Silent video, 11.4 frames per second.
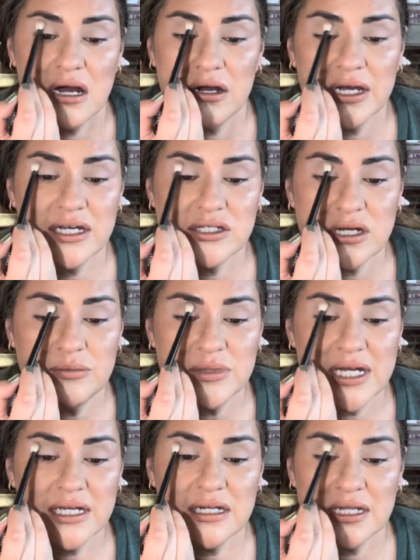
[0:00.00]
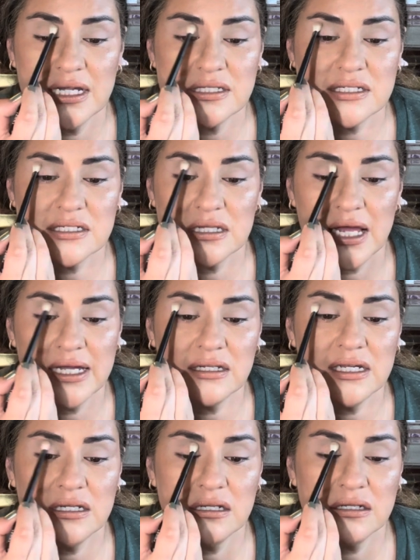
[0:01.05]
okay so I'm taking that slightly